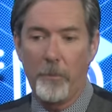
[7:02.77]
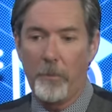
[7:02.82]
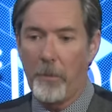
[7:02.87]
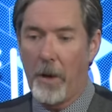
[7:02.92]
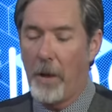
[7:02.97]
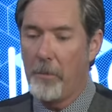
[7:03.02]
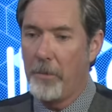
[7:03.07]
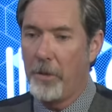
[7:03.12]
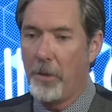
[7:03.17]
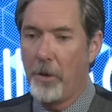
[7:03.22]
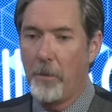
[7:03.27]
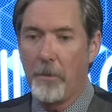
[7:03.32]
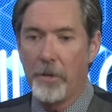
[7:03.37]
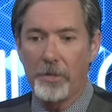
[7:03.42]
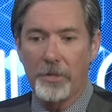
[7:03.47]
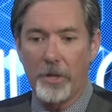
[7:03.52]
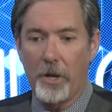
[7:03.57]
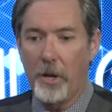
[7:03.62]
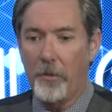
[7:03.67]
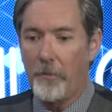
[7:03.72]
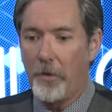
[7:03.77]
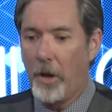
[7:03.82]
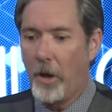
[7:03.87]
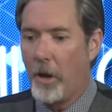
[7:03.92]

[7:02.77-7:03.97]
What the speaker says: I've been there myself.